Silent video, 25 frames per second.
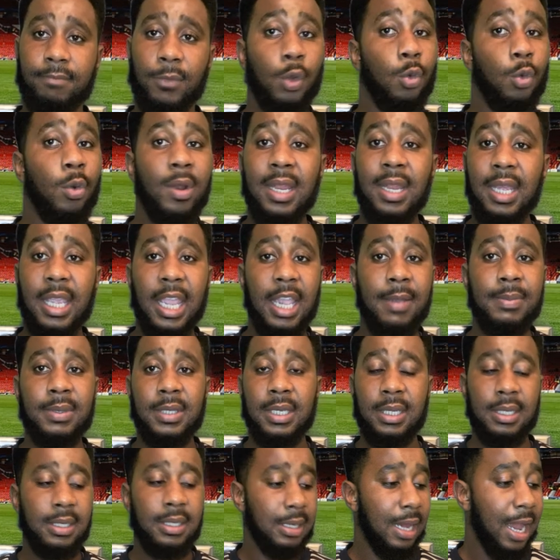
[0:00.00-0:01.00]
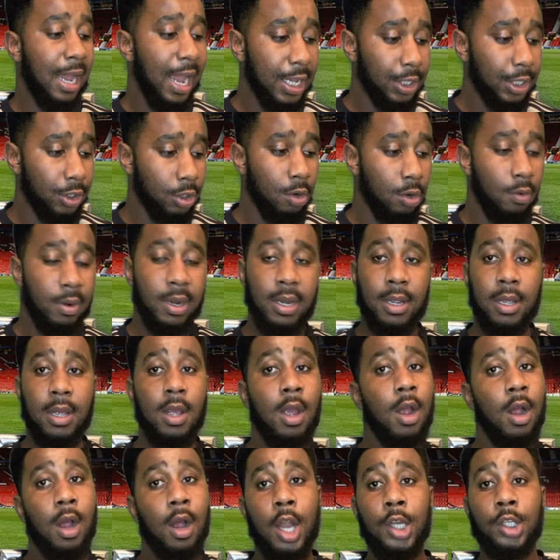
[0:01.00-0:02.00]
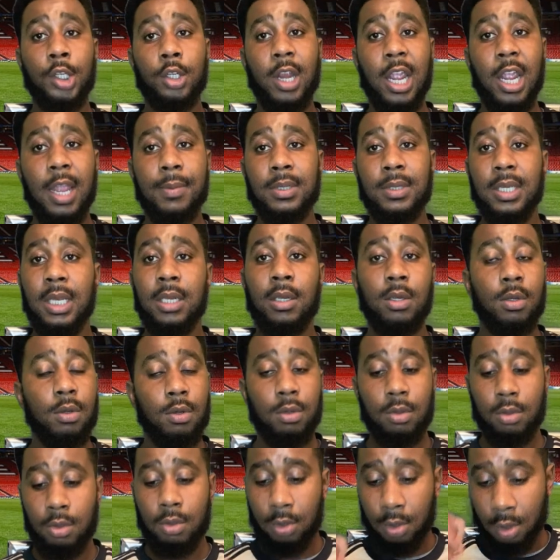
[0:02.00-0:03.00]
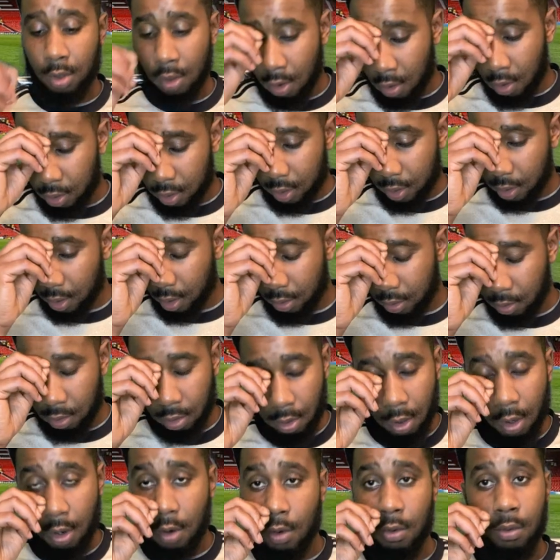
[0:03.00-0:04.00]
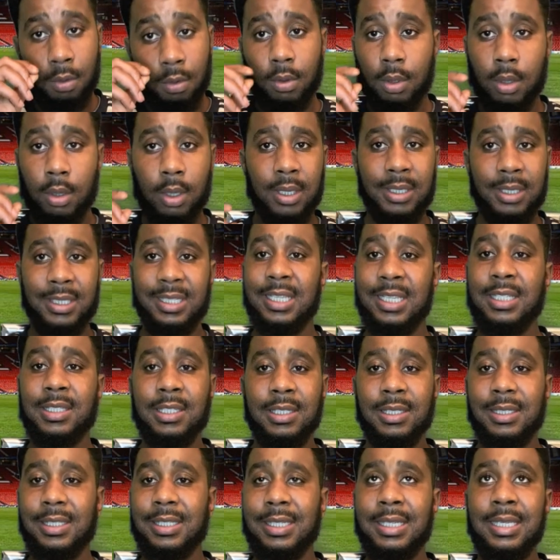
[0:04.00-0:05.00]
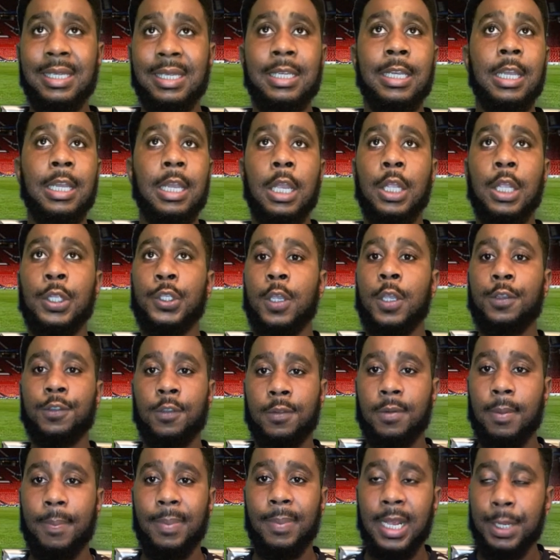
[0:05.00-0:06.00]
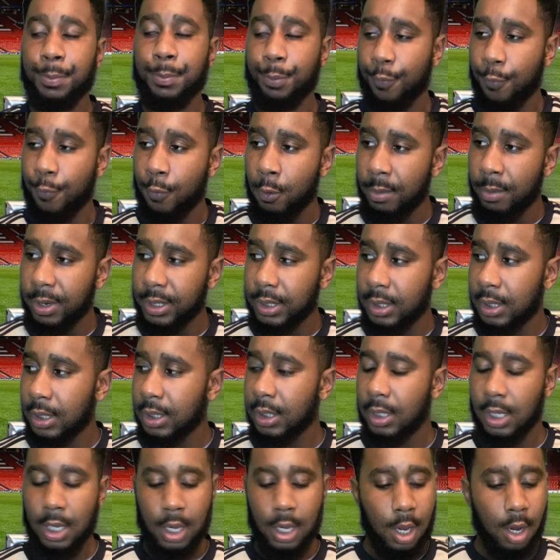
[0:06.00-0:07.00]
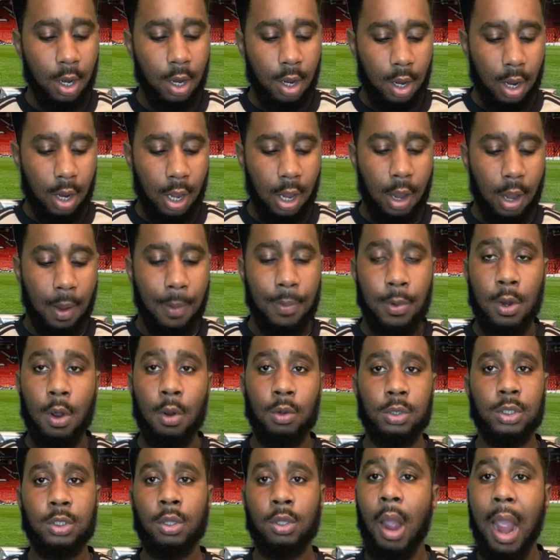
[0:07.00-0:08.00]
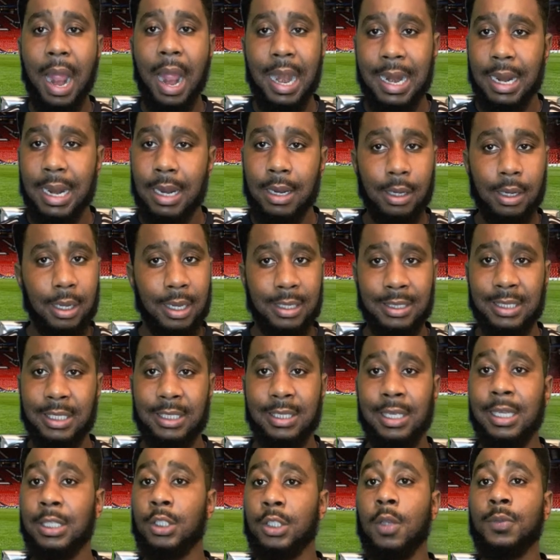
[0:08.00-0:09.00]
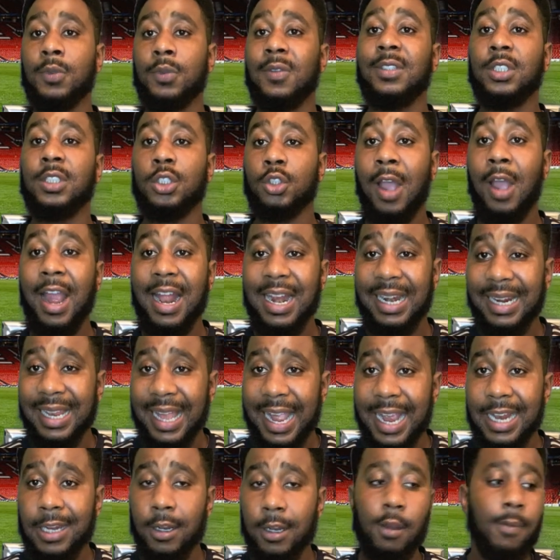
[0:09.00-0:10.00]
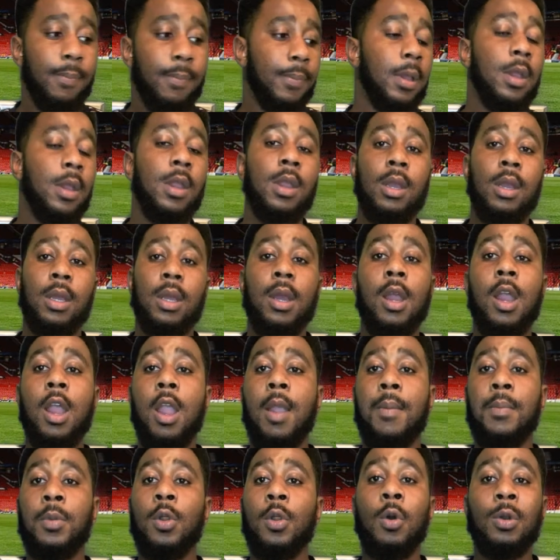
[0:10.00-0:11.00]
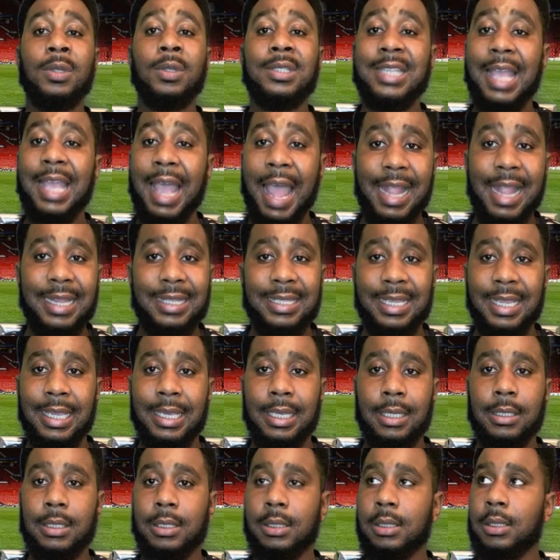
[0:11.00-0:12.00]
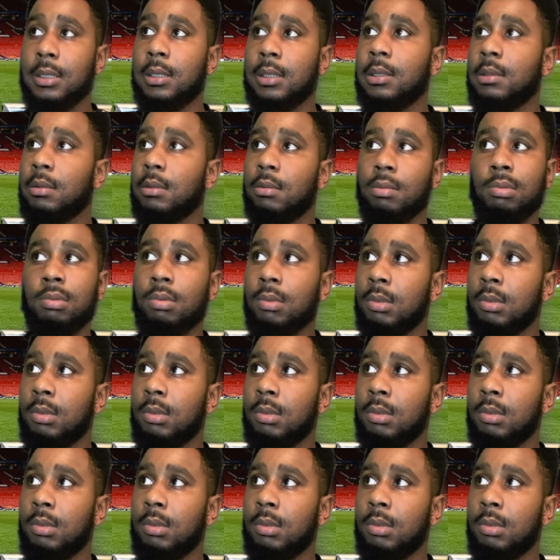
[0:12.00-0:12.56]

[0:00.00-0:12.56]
20 games in, I saw it. 100 games in, no consistency in terms of the player performances. No starting consistent in terms of the starting lineup. No tactics